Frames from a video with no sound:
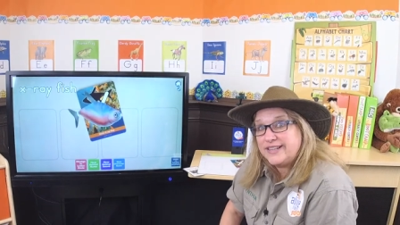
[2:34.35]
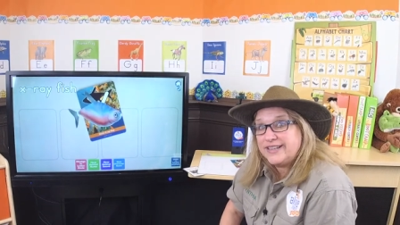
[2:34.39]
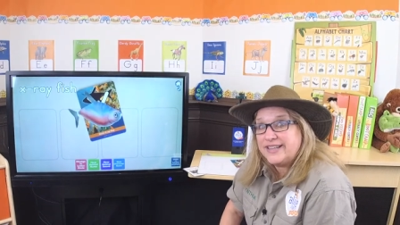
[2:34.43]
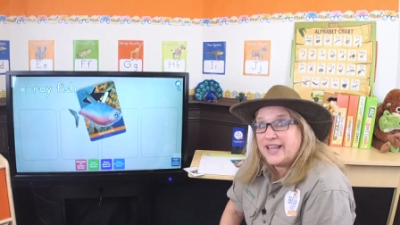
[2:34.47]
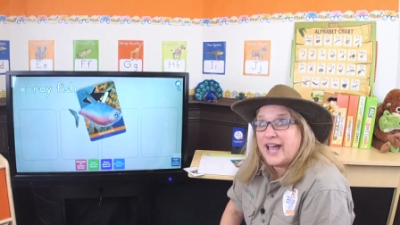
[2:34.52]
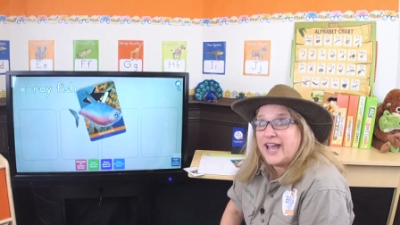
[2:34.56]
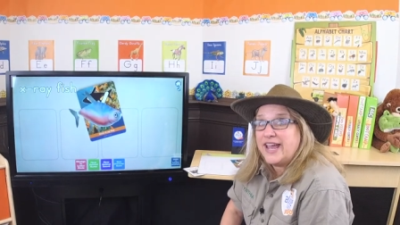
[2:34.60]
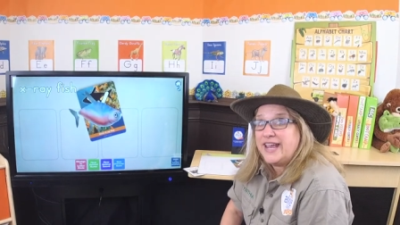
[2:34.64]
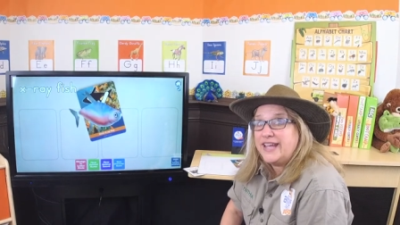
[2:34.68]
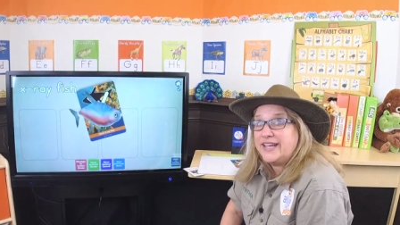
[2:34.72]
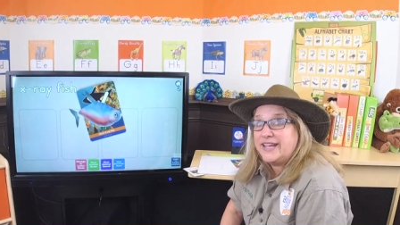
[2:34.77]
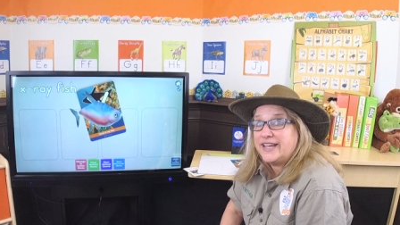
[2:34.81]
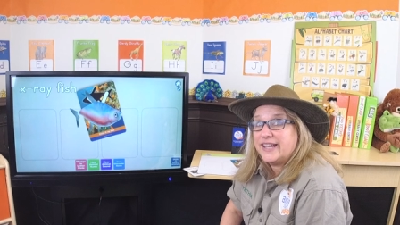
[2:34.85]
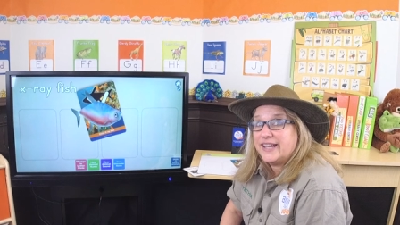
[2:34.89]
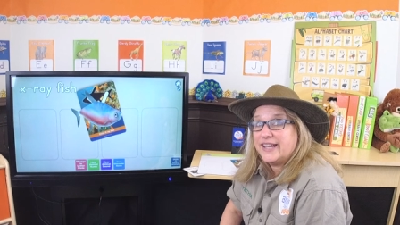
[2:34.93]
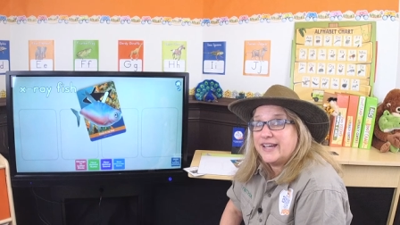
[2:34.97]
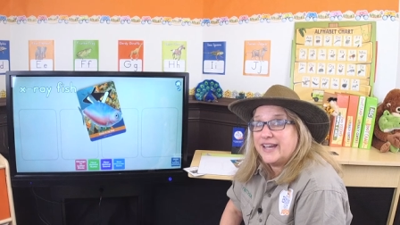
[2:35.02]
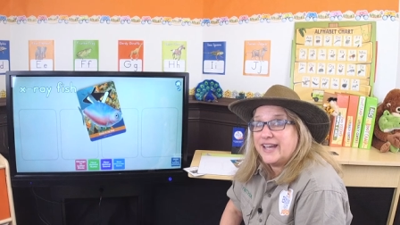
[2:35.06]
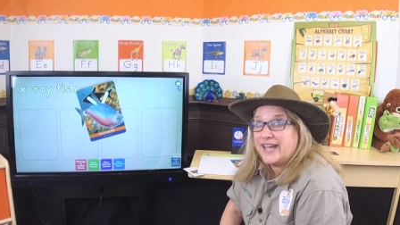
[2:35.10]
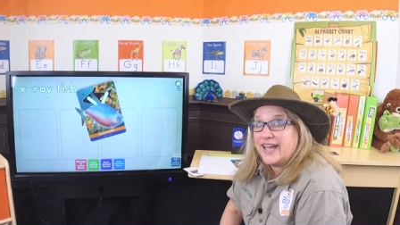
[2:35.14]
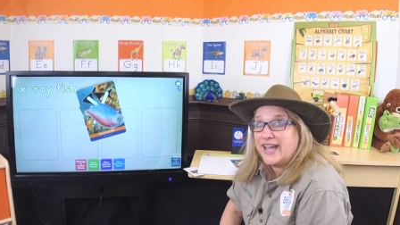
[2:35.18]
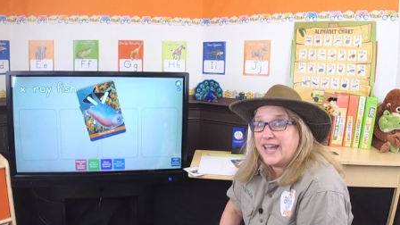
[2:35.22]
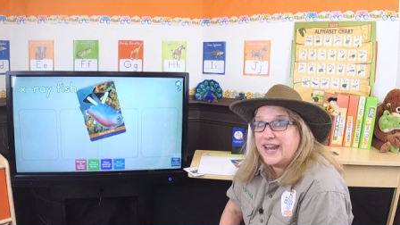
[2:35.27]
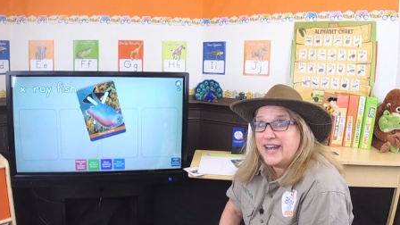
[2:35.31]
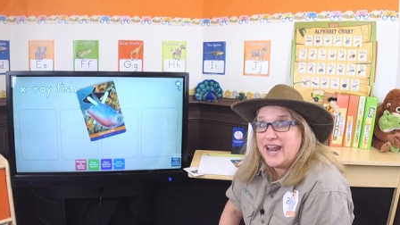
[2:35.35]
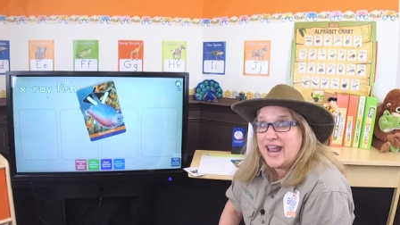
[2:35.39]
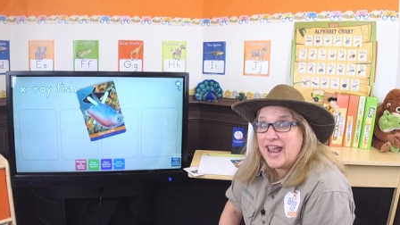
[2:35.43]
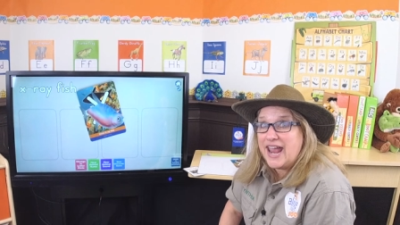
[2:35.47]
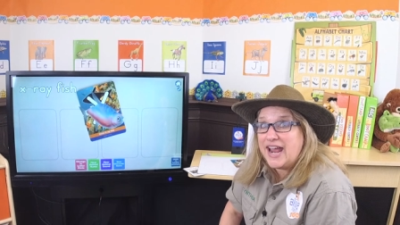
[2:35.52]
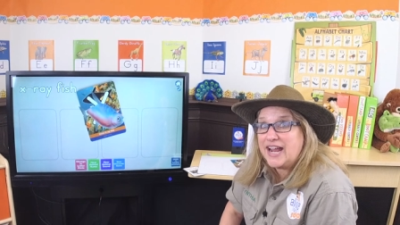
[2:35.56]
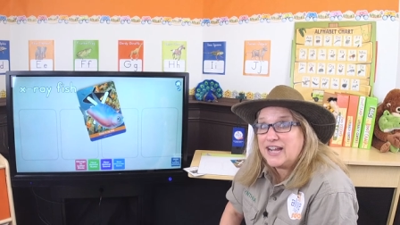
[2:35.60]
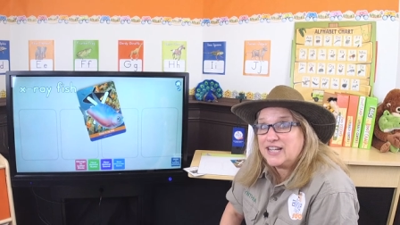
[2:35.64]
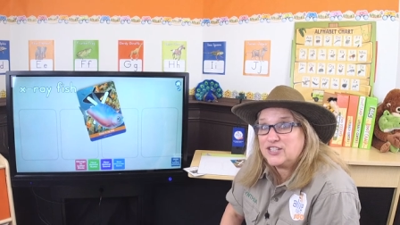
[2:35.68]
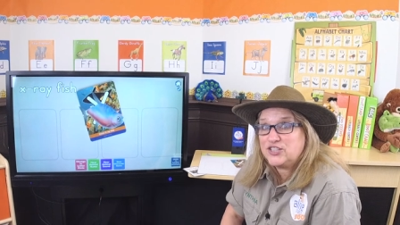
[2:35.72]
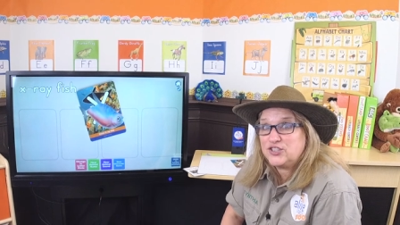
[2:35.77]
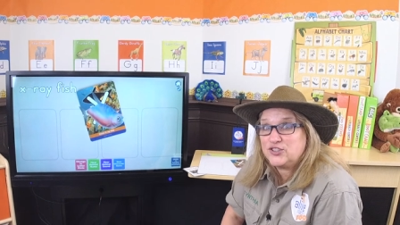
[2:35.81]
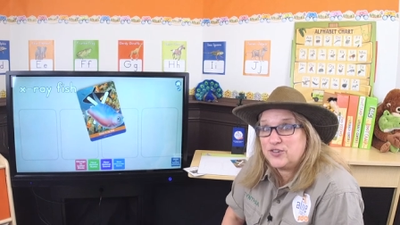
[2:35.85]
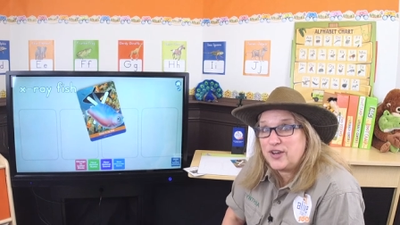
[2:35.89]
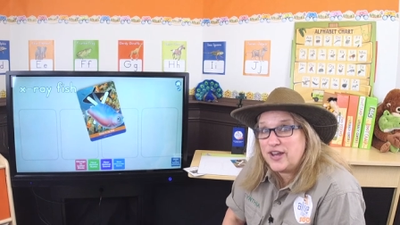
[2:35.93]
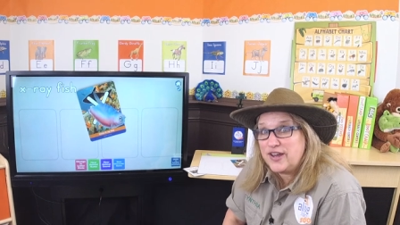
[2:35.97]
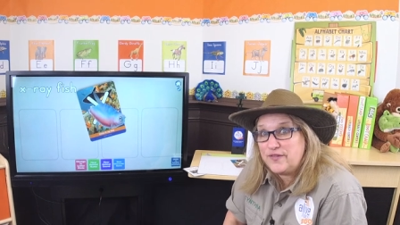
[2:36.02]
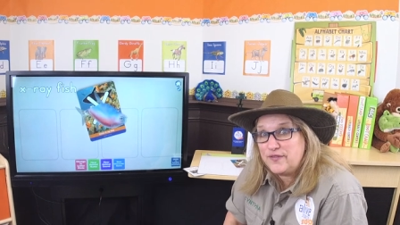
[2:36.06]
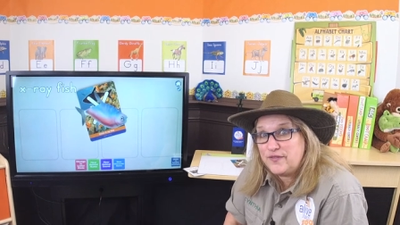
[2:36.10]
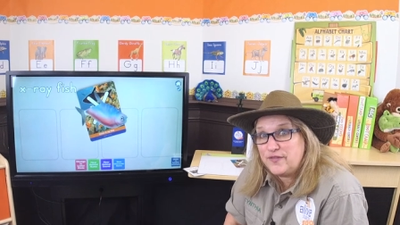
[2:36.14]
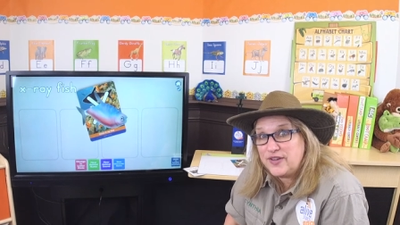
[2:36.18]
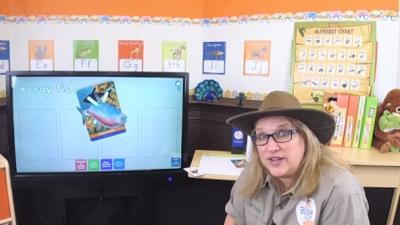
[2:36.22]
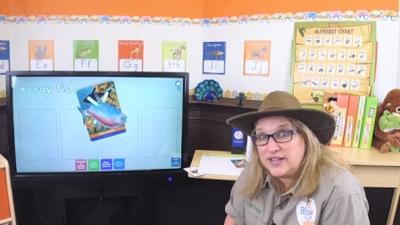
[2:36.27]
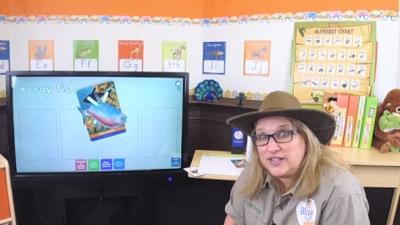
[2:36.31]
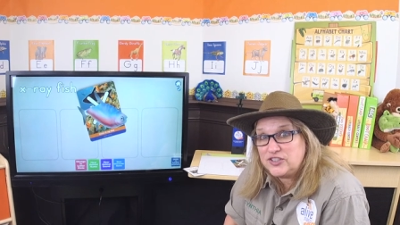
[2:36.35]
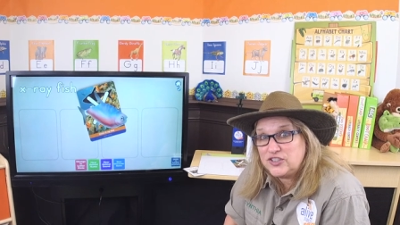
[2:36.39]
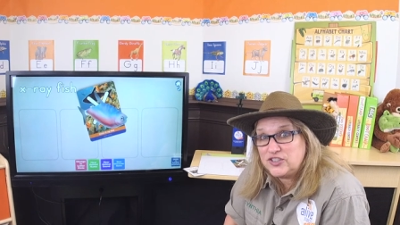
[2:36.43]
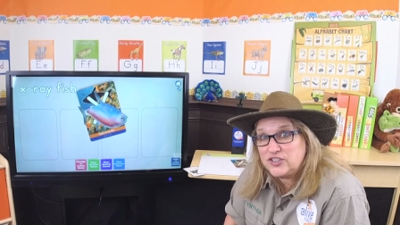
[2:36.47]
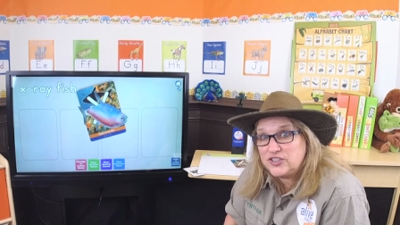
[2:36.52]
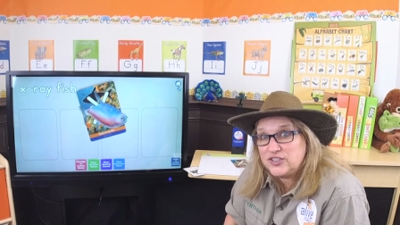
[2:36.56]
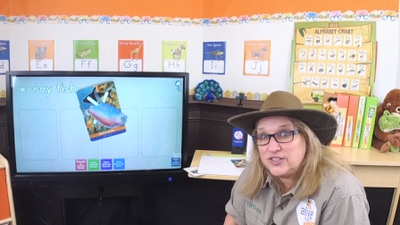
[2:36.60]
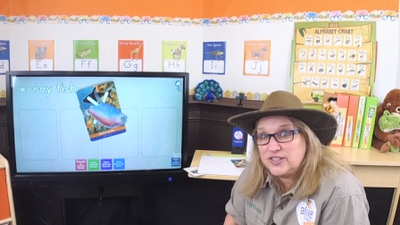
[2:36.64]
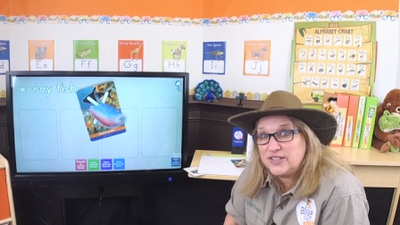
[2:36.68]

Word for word: like an x ray fish.